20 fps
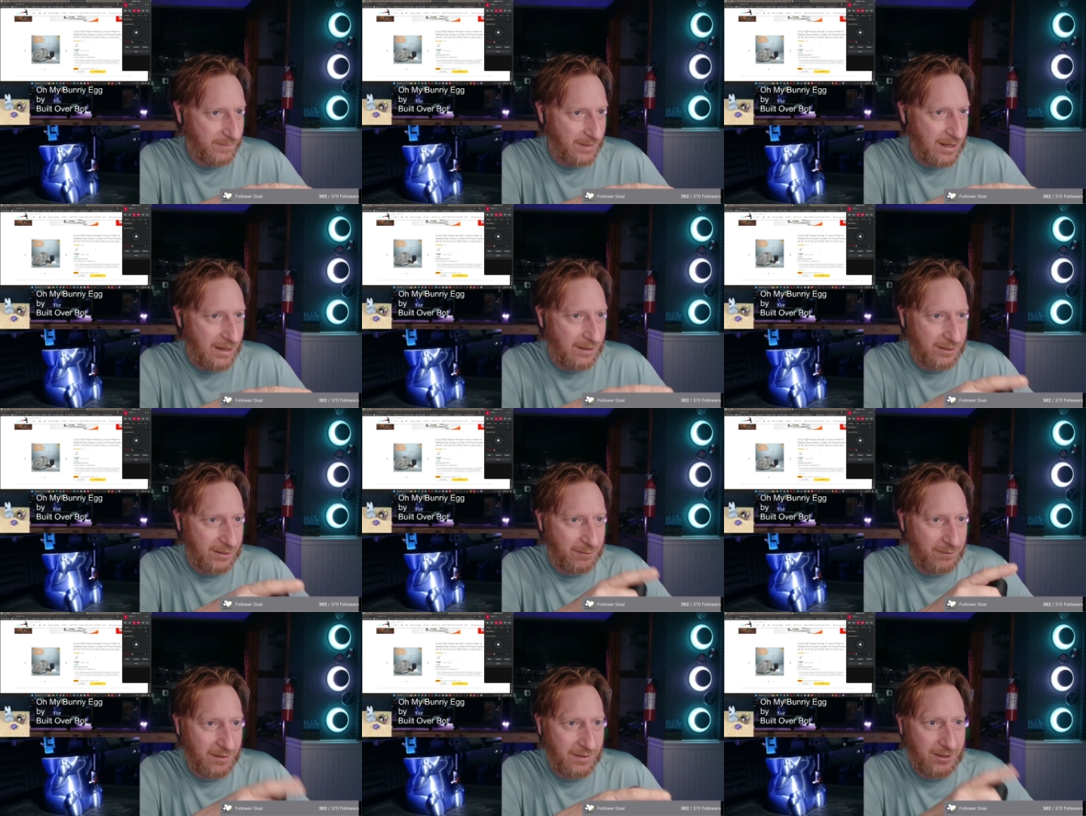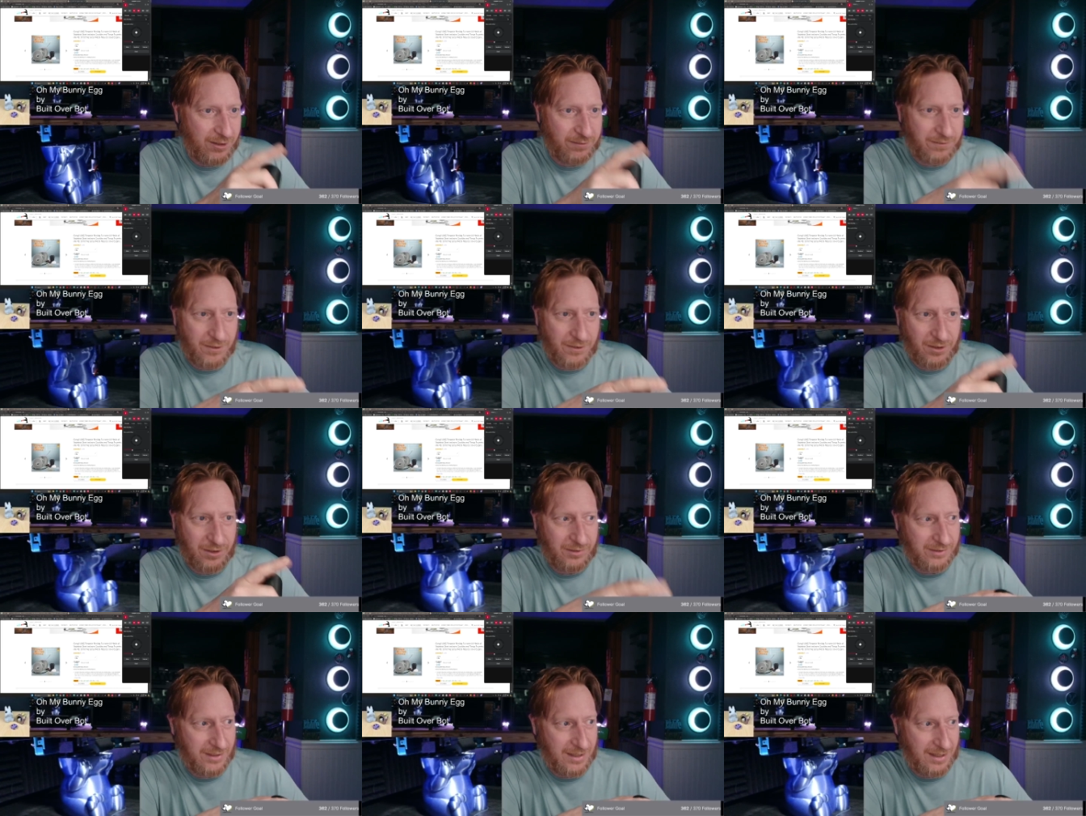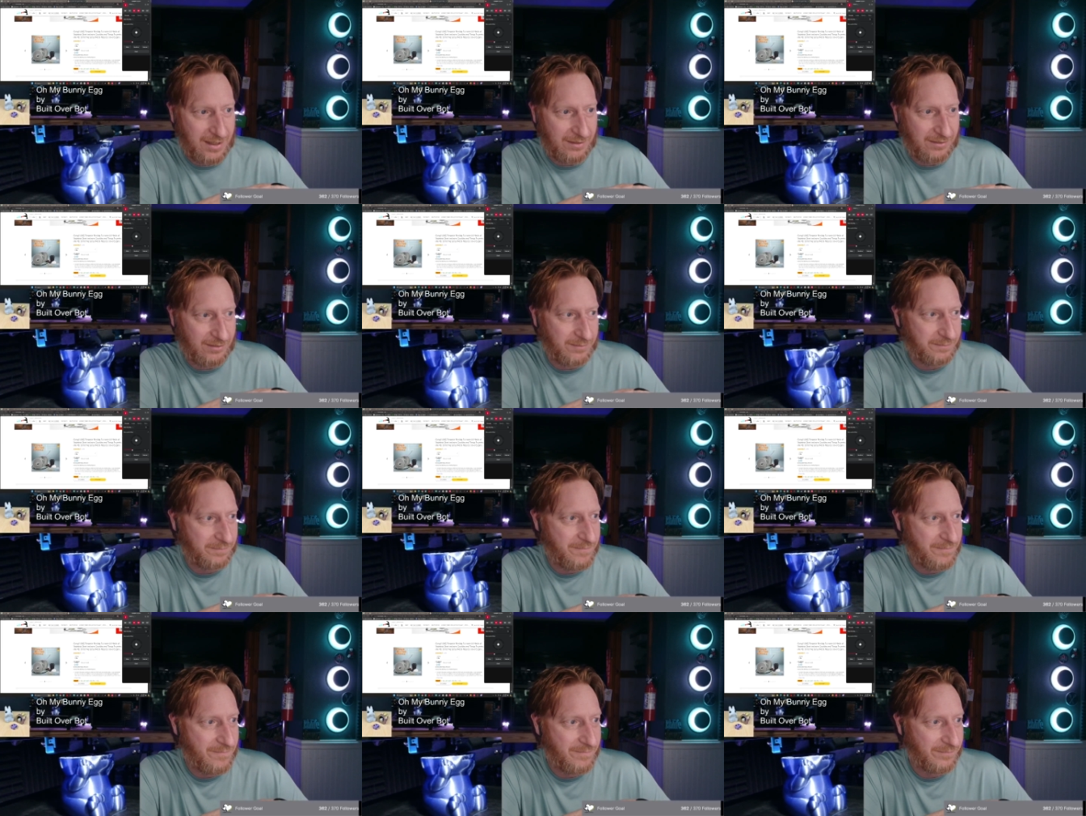I'll get one of these furnace kits,
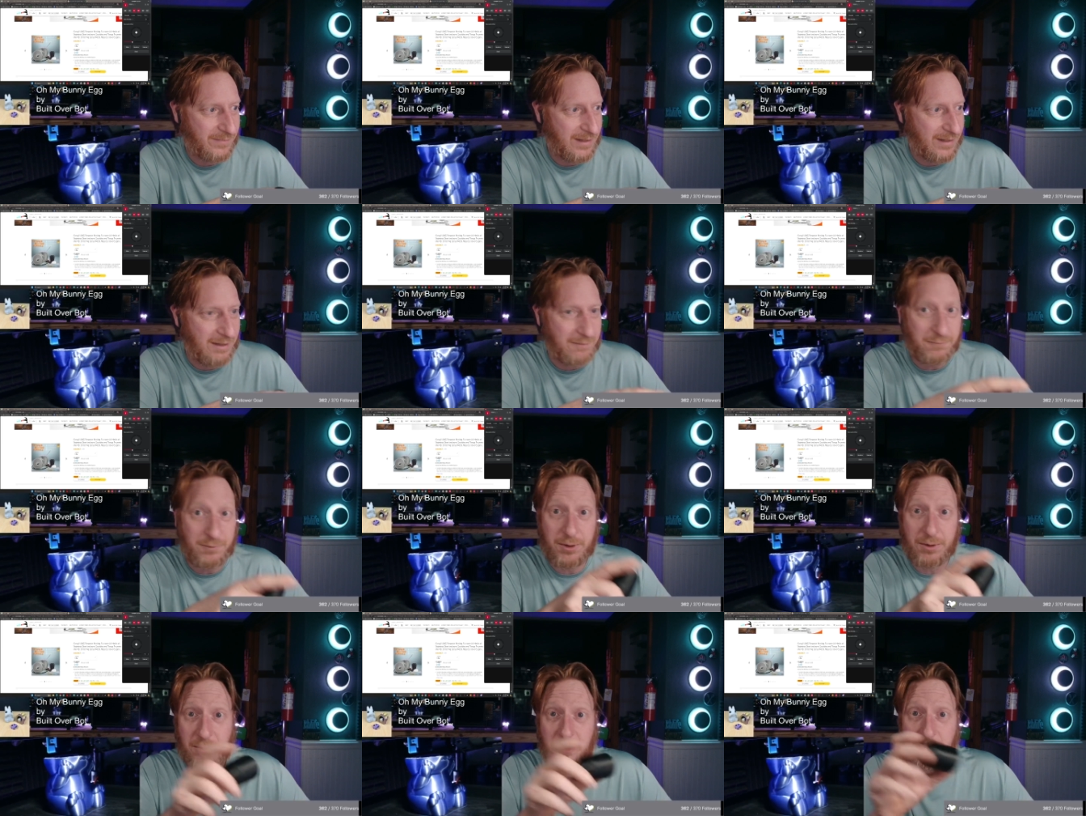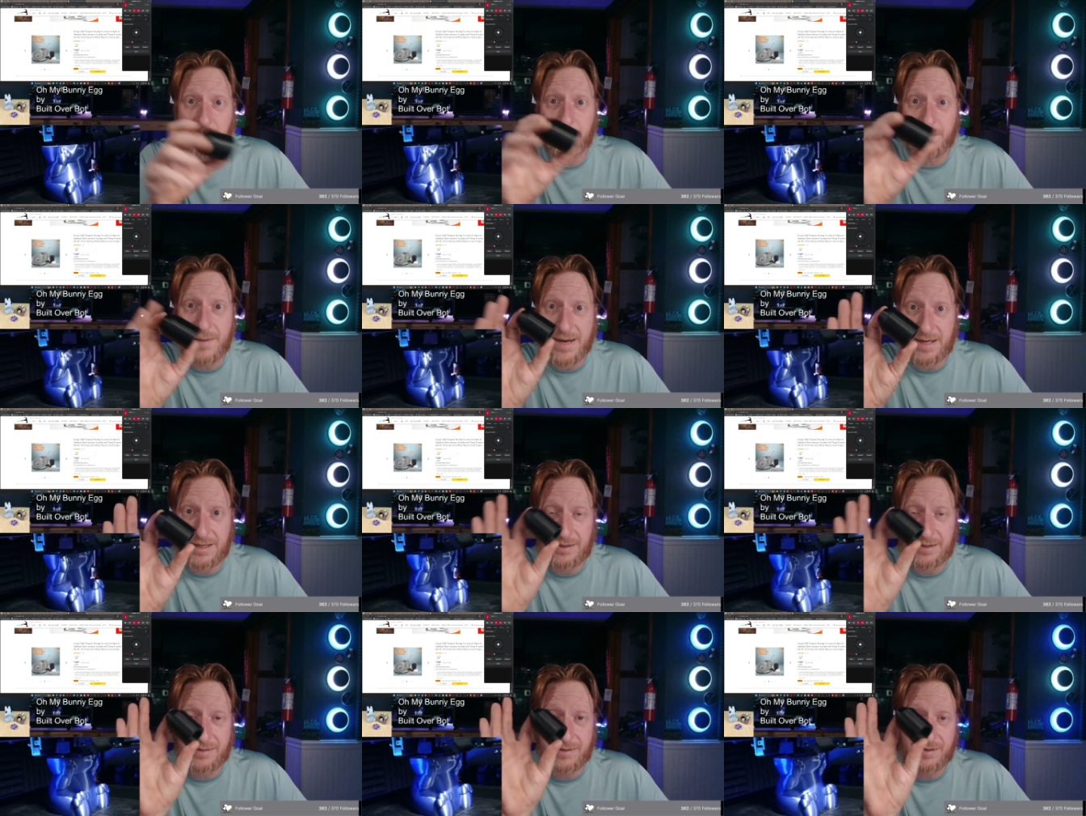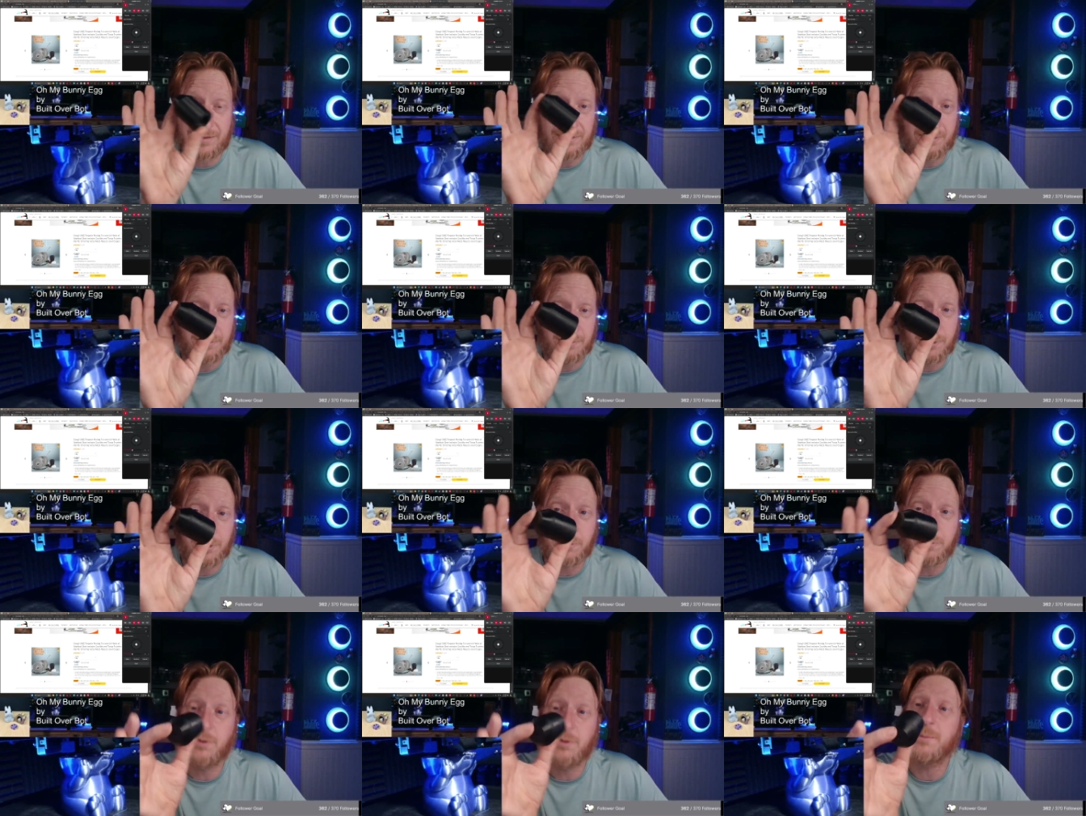and we will make this.
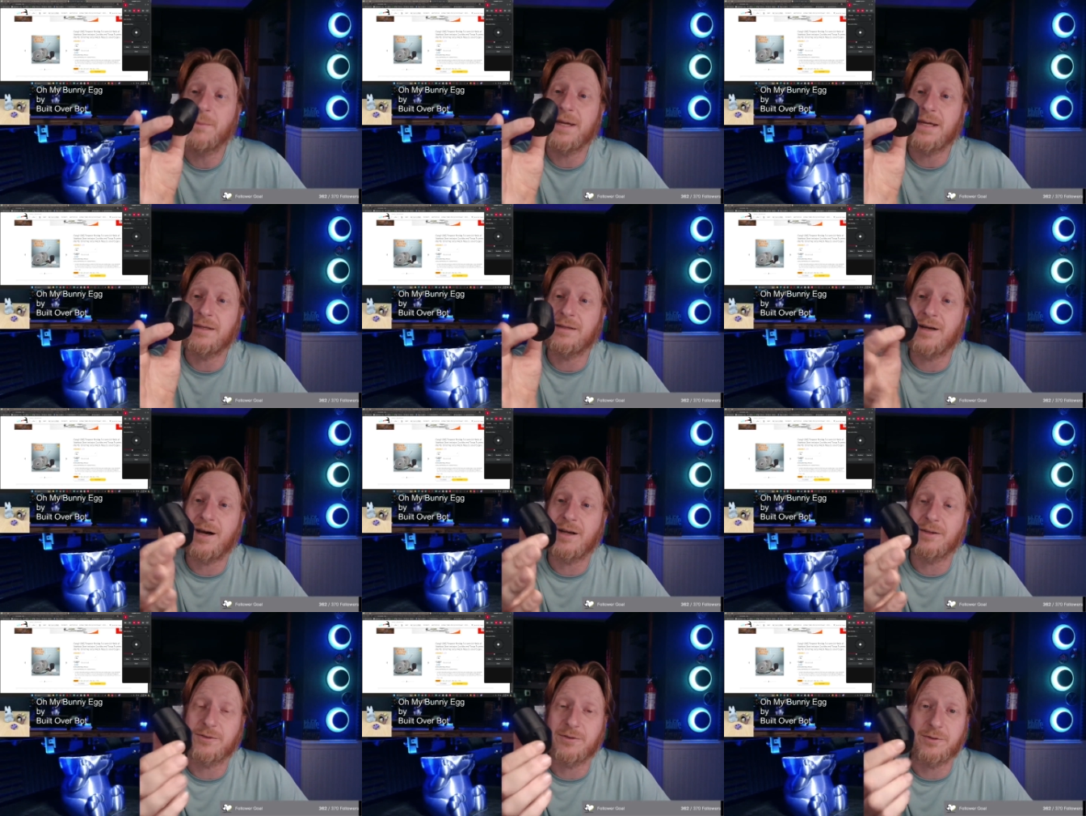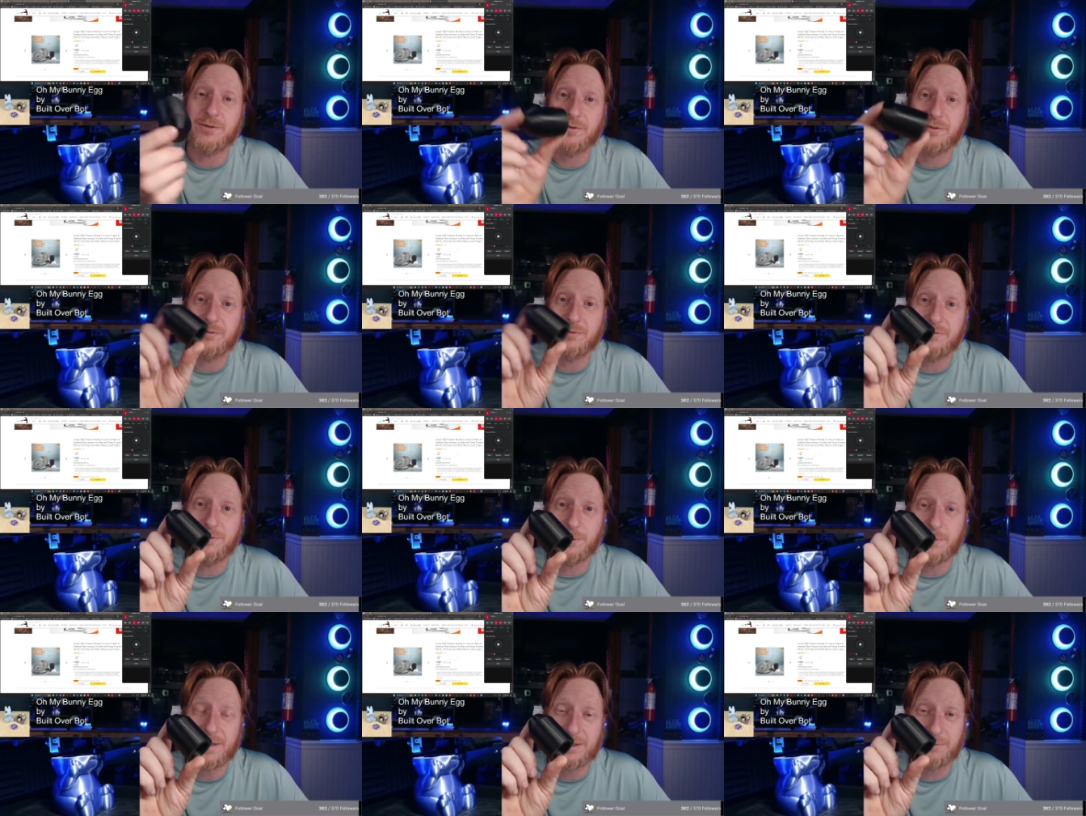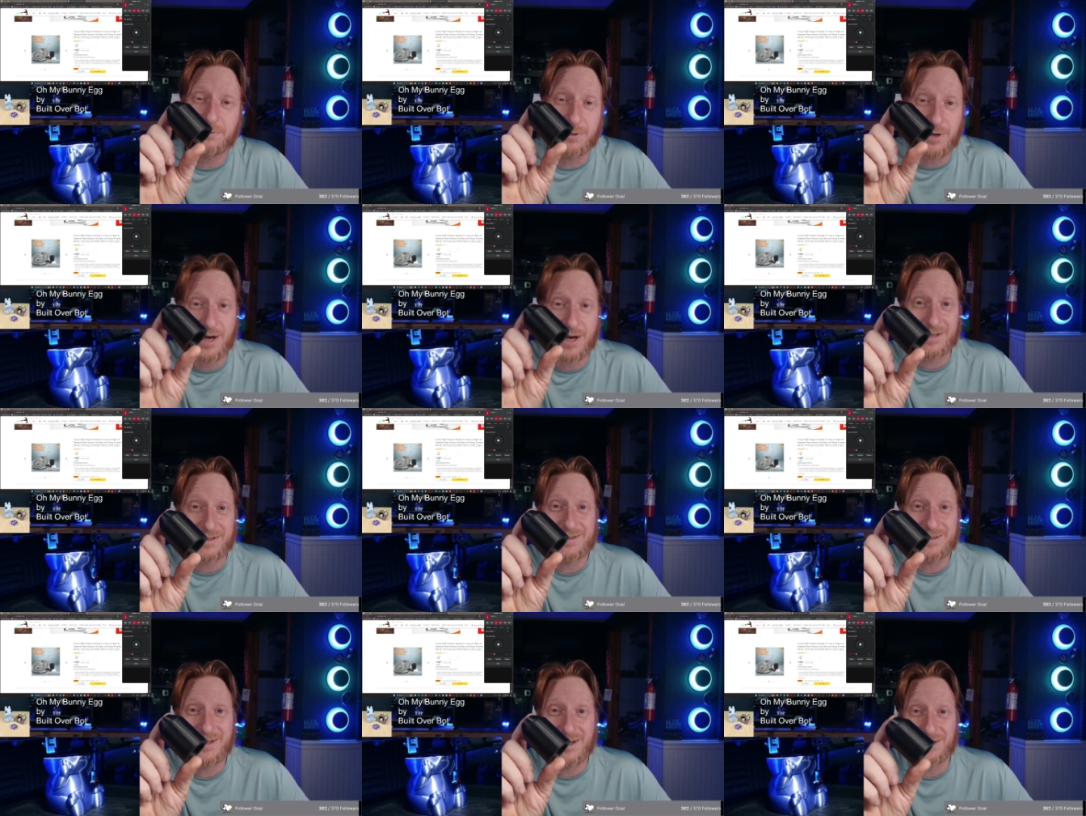We'll make nozzles. We'll make
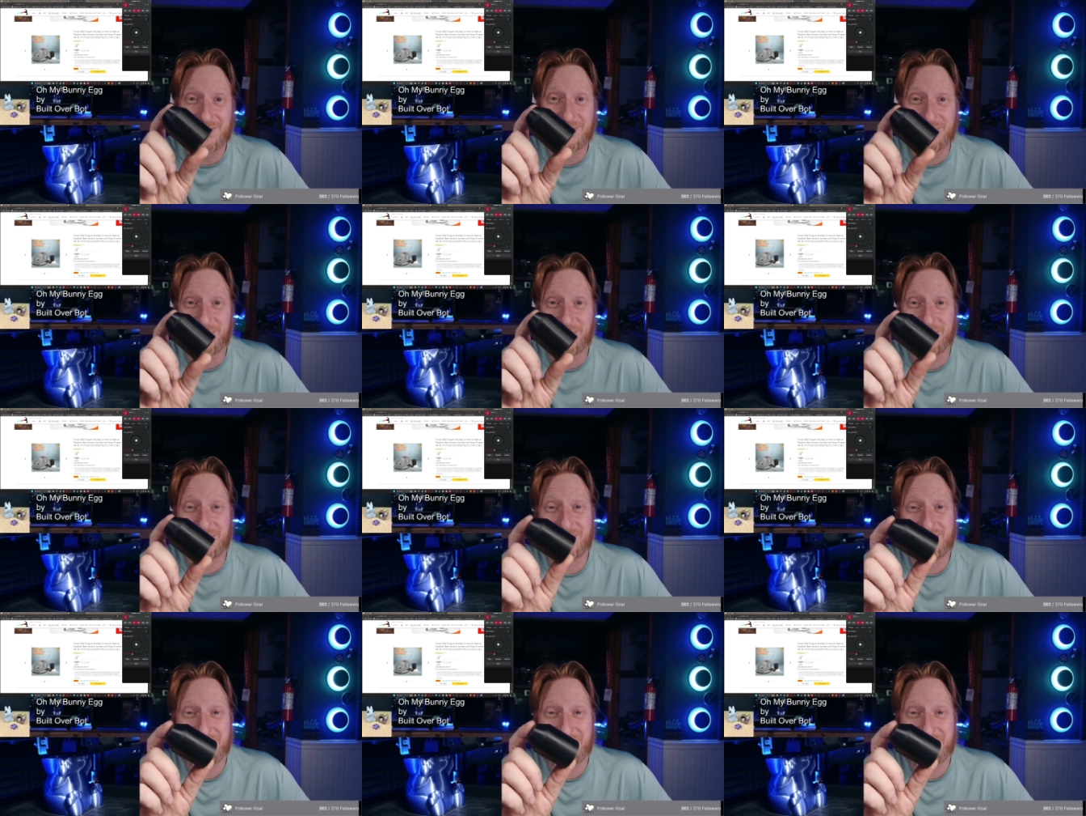rocket nozzles.